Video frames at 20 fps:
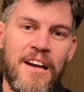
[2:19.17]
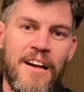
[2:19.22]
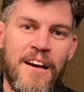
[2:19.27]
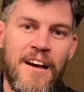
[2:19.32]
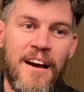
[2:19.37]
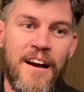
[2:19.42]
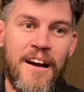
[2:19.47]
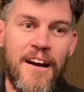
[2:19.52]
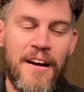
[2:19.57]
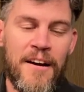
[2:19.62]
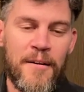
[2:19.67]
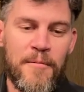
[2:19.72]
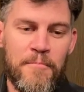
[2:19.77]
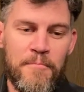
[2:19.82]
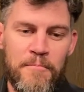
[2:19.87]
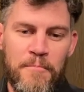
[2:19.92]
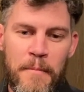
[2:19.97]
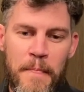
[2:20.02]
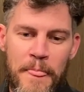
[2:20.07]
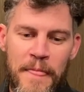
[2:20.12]

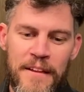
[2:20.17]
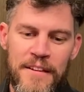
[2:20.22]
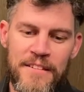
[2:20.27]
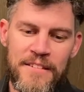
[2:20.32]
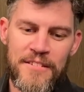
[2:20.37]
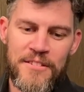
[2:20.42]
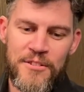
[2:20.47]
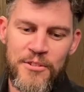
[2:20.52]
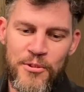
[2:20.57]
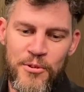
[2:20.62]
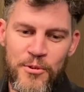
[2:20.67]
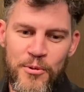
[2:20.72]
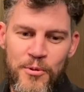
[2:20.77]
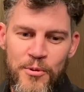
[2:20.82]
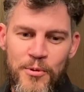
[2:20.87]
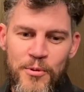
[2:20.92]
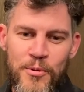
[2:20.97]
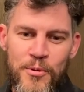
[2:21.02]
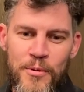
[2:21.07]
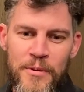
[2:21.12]
Um,
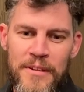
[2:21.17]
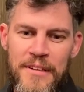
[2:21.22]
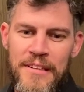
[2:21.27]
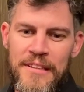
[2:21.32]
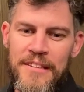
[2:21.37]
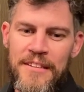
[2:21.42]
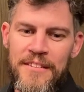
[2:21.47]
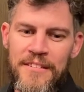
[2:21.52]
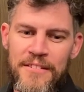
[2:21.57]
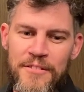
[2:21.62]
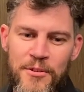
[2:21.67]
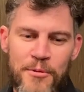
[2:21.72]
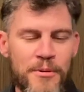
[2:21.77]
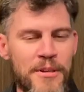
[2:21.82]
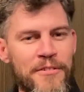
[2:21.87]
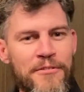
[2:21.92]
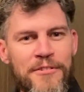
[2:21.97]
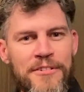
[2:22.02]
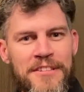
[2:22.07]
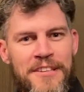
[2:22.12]
to do
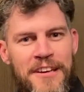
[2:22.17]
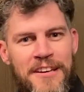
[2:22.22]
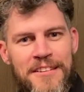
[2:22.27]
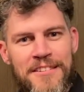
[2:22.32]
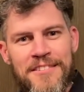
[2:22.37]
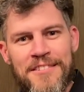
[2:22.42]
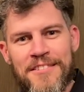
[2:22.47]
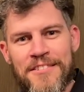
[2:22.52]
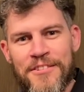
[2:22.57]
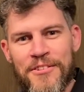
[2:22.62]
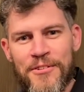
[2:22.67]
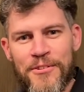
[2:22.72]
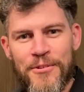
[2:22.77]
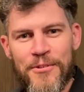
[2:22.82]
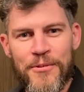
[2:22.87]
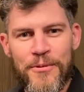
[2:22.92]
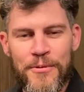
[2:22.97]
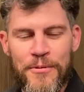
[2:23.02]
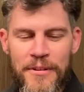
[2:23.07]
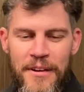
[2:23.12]
whatever it takes
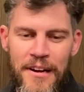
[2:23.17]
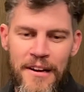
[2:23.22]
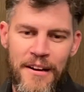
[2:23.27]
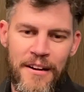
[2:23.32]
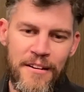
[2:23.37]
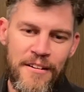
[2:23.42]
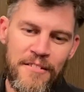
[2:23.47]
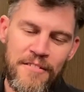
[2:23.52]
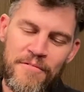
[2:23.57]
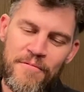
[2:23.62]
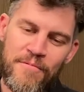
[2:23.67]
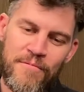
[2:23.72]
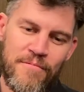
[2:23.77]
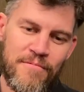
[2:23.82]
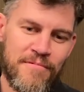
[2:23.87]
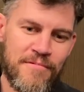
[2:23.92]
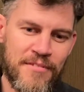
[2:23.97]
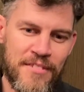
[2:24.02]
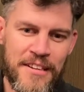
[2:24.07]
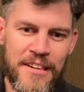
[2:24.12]
to uh,
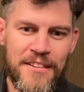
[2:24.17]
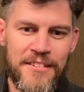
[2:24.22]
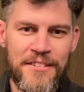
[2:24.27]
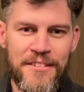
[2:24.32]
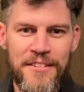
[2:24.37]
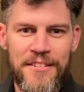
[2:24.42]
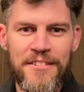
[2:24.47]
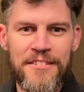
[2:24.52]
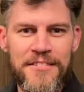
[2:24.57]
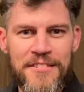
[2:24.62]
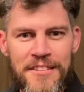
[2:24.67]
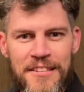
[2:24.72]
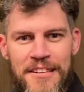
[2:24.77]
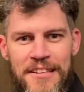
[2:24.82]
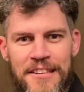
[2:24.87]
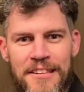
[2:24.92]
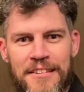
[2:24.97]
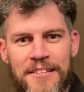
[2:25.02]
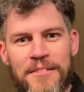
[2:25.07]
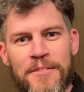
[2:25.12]
get to
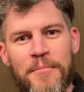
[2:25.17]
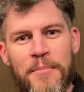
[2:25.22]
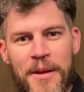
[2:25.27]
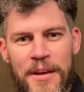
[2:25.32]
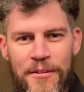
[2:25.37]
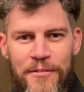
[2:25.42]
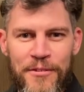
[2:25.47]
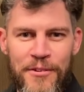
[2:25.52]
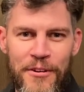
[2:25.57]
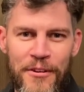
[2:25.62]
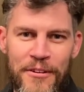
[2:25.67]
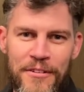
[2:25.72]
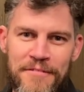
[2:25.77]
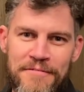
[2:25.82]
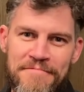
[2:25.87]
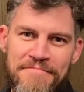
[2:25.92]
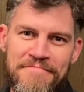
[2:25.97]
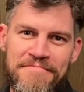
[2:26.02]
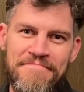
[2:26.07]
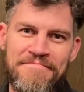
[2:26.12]
see the Man of God.
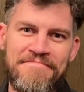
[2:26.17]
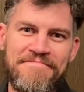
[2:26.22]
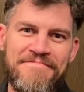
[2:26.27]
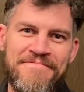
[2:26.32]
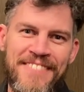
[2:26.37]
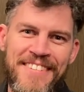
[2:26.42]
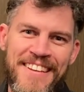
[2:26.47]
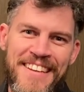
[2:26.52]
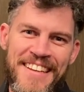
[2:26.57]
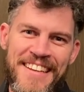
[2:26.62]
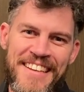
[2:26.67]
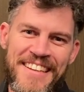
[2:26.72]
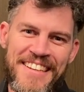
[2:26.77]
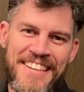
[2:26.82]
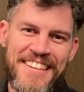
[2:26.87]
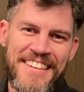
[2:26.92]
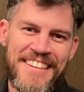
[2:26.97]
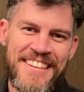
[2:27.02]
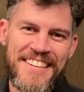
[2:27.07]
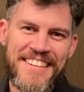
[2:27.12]

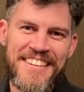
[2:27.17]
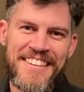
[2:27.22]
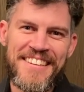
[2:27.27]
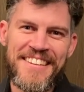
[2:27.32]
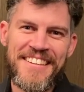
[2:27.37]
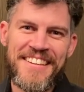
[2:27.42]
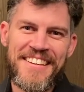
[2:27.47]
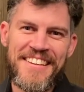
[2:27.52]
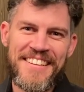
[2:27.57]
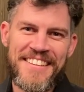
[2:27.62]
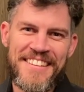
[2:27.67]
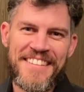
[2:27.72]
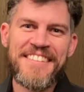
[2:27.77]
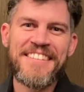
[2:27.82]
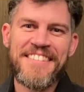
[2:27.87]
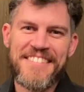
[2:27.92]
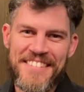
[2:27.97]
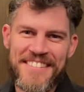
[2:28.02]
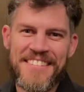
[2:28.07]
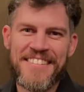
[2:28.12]
Awesome. Thank you so much.
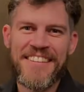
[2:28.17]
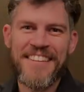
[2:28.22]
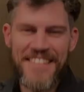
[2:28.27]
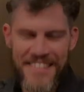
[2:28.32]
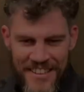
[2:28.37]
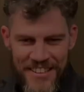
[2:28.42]
God bless you.